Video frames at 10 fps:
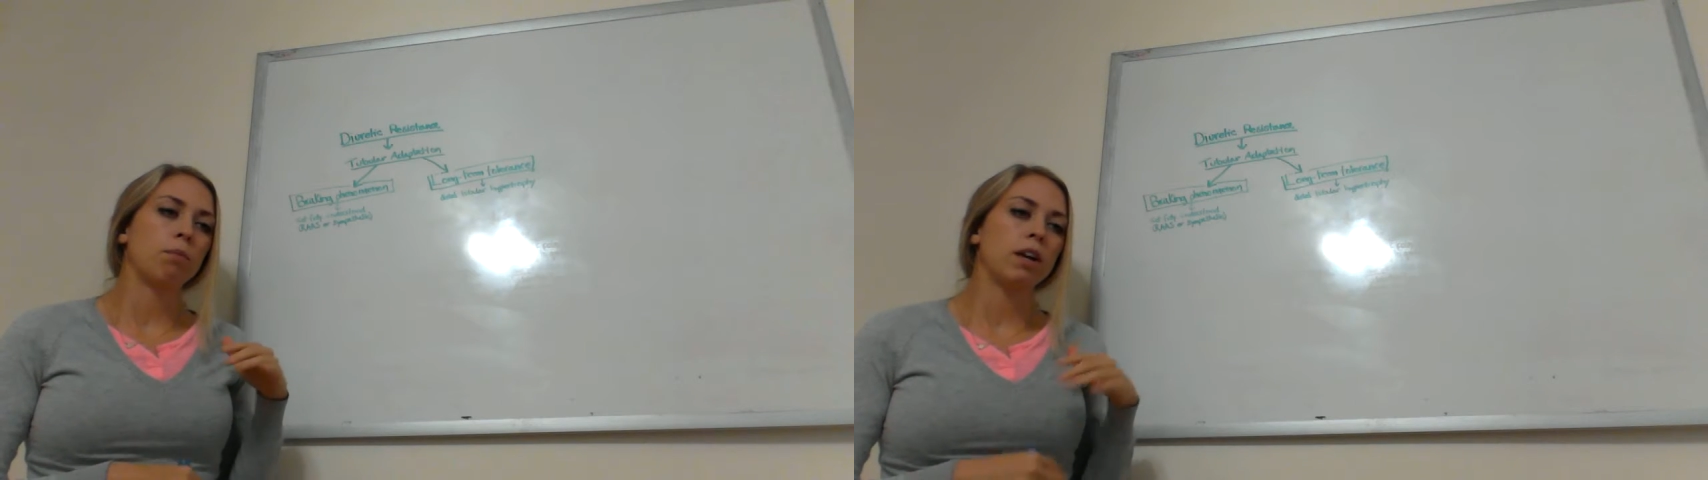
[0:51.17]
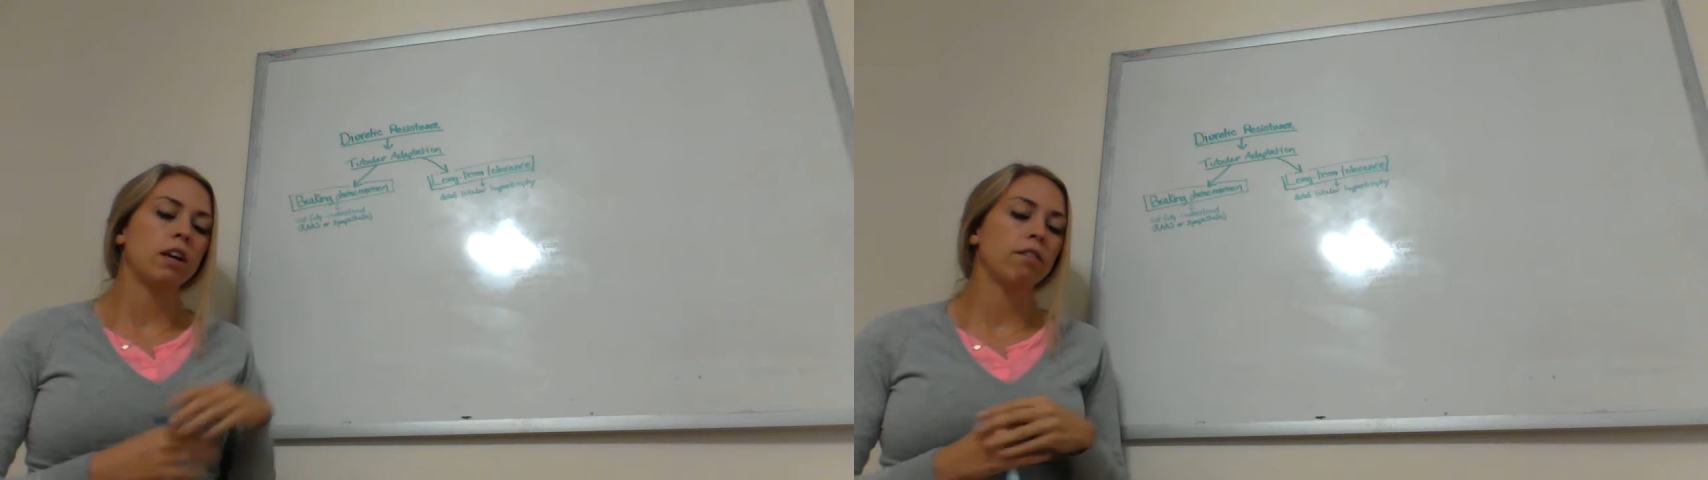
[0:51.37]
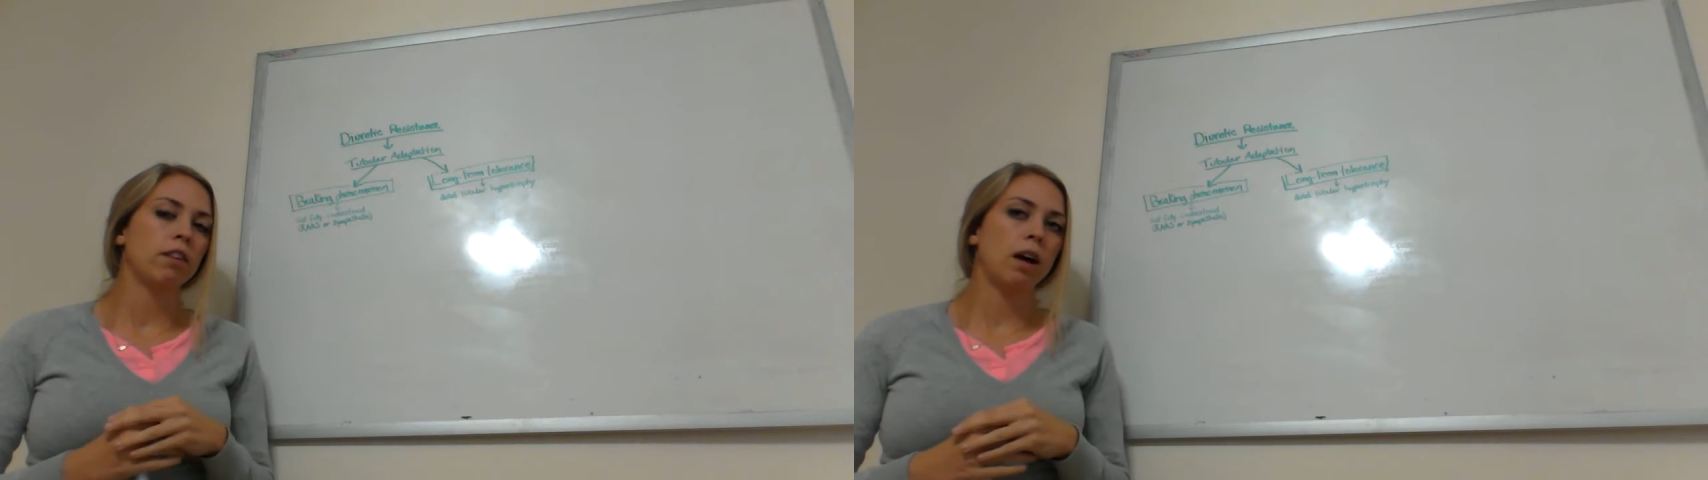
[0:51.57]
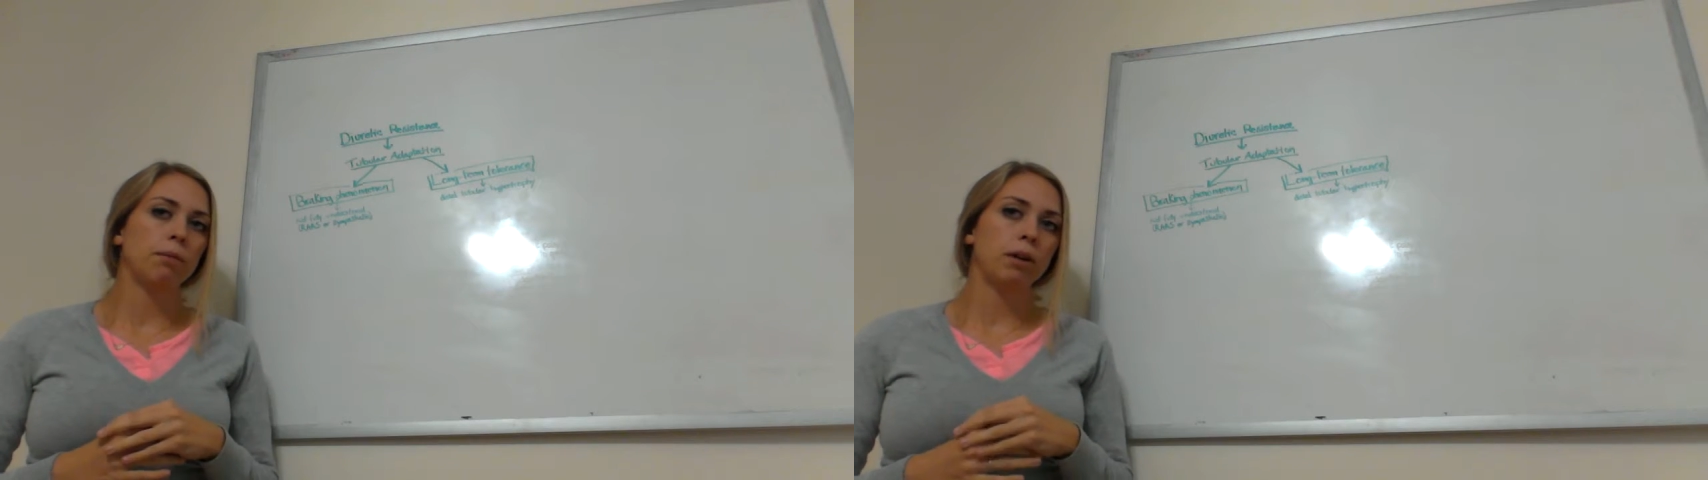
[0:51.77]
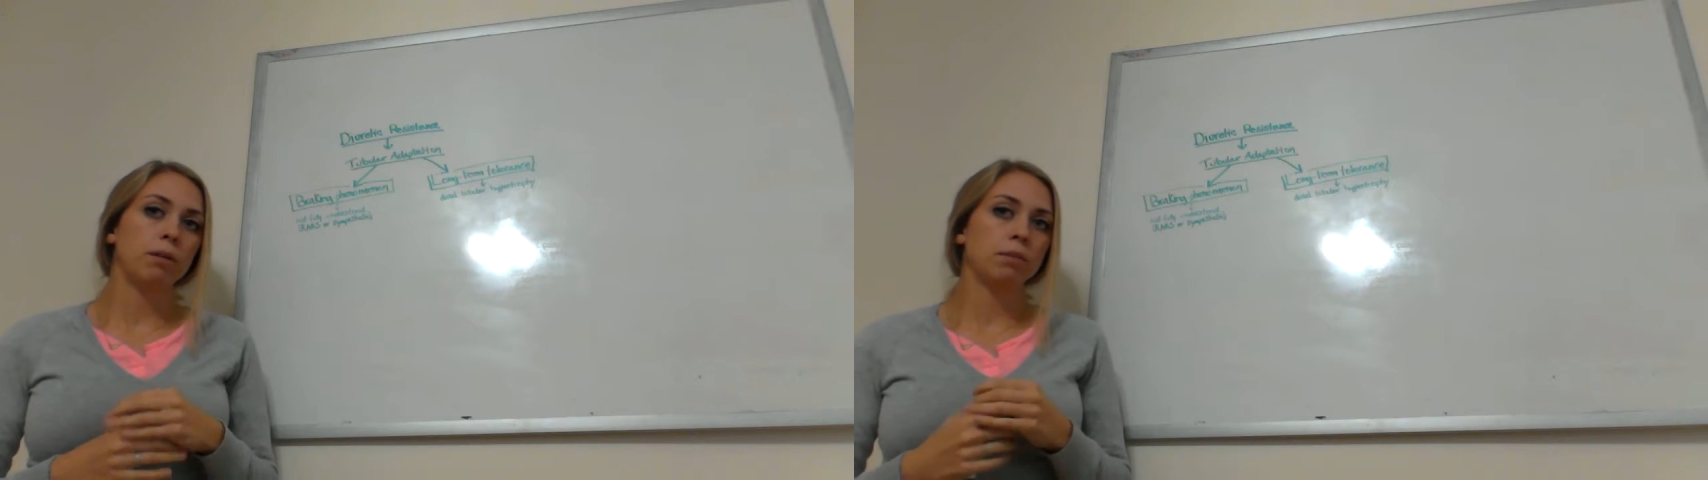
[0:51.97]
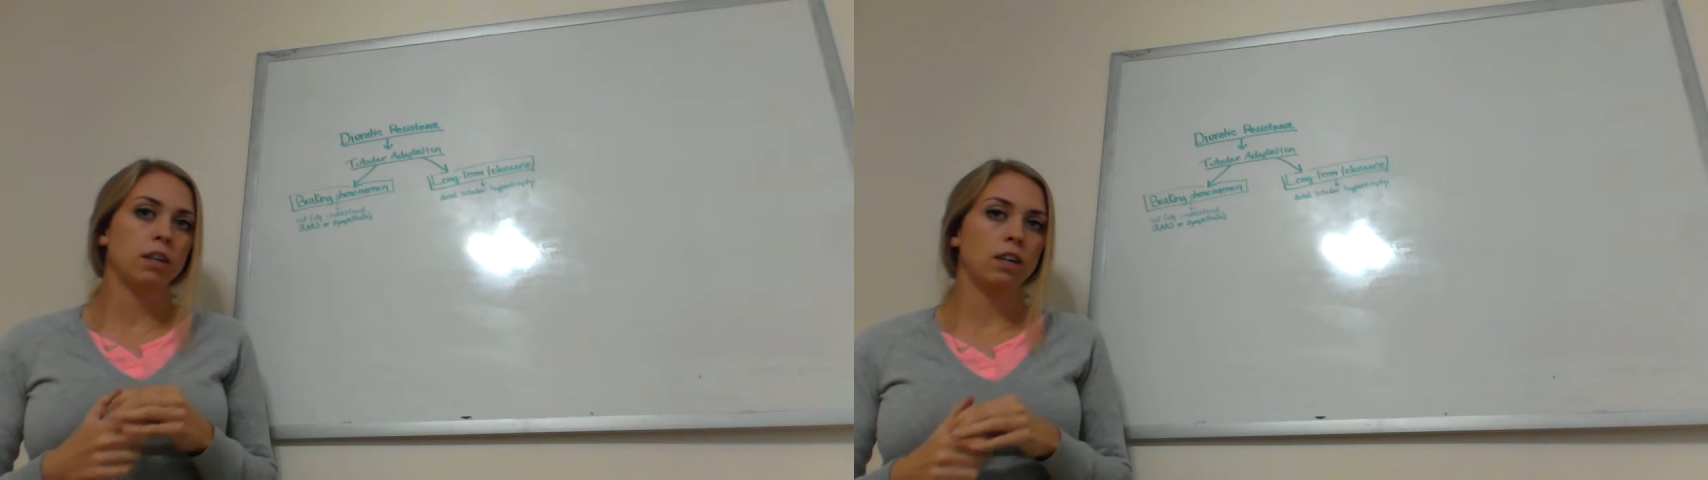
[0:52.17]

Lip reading: breaking phenomena